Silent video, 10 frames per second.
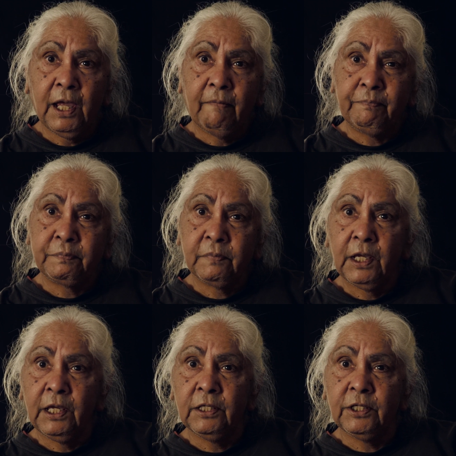um,
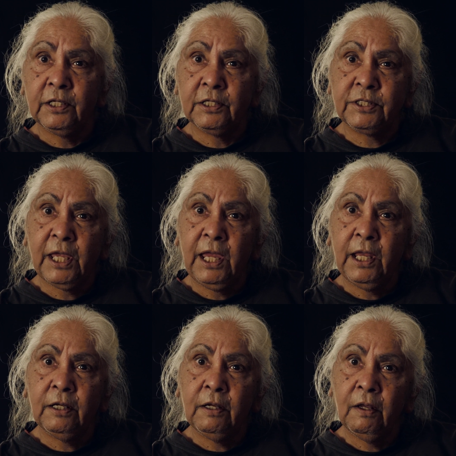into the
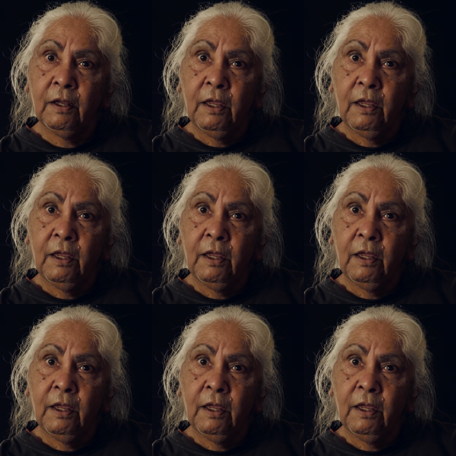sand.